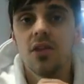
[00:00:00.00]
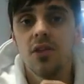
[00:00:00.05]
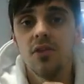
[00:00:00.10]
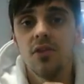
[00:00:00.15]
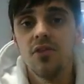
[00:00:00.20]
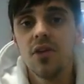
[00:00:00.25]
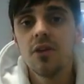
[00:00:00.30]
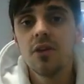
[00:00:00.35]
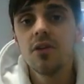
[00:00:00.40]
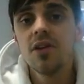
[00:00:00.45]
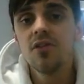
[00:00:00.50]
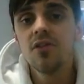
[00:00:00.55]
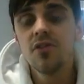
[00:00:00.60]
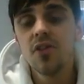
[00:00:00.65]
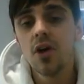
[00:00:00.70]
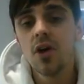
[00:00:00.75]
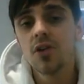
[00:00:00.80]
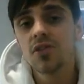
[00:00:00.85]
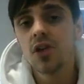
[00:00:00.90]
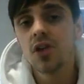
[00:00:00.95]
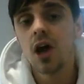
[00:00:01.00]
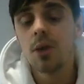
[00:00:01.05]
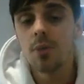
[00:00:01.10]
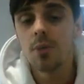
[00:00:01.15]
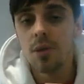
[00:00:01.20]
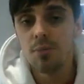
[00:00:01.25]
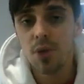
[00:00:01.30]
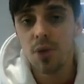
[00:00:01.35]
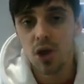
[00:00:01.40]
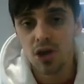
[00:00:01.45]
The very first time
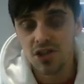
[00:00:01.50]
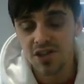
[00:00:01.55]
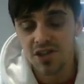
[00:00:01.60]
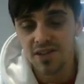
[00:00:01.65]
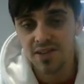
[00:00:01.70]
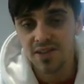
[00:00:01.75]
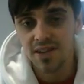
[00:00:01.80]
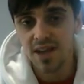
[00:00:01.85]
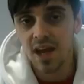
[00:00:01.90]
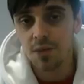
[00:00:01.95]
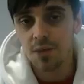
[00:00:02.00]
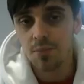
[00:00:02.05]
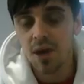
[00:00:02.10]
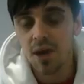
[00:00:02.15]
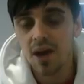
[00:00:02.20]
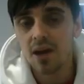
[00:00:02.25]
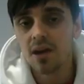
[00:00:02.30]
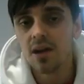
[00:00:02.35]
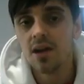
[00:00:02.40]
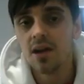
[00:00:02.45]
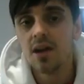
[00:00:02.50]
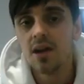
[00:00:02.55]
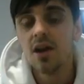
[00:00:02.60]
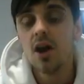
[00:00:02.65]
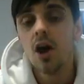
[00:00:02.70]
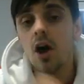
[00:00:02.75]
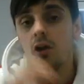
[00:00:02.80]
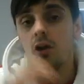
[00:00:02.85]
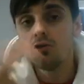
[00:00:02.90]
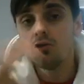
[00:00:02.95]
I purchased an ad pack,
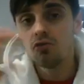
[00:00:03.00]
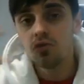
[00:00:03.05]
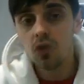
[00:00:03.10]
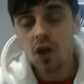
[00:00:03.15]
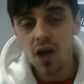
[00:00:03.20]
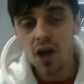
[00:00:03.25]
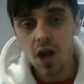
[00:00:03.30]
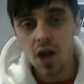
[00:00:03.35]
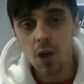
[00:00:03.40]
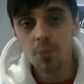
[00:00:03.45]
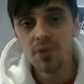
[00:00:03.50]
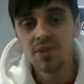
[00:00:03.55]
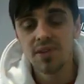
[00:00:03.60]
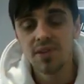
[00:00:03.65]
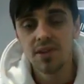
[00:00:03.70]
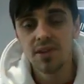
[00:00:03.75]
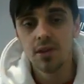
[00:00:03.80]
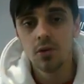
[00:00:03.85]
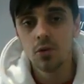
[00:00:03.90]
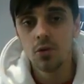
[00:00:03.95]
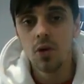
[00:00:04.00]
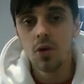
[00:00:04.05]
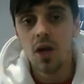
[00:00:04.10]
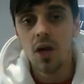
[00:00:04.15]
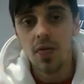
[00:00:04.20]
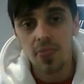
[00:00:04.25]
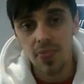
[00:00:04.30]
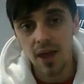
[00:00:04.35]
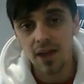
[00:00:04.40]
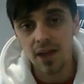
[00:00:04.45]
right up until
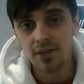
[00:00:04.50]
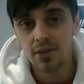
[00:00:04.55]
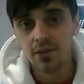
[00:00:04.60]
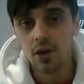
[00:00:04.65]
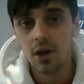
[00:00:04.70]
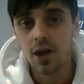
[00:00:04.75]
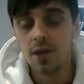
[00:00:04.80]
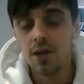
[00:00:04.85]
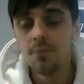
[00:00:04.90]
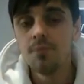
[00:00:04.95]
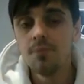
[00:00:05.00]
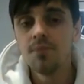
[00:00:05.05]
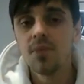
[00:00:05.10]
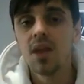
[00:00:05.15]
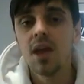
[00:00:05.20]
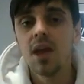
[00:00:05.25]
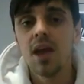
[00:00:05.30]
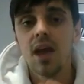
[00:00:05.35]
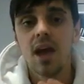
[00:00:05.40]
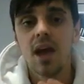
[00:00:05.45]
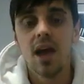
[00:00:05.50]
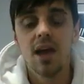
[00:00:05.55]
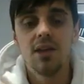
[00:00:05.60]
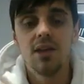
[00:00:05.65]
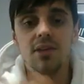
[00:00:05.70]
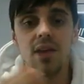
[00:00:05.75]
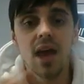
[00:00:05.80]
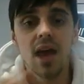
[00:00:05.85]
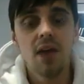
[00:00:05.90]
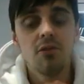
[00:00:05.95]
that time,
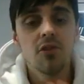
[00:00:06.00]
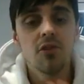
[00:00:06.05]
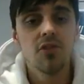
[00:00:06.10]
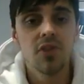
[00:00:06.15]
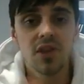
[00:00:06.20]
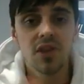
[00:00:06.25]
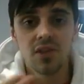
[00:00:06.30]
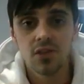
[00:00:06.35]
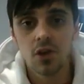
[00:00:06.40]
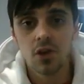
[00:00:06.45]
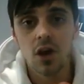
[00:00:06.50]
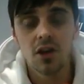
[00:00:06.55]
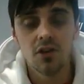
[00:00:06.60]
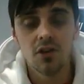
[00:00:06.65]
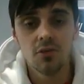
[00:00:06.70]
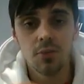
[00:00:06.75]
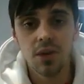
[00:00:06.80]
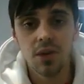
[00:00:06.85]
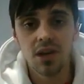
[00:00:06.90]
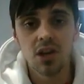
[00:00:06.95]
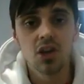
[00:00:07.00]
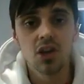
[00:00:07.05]
as everything's kind of been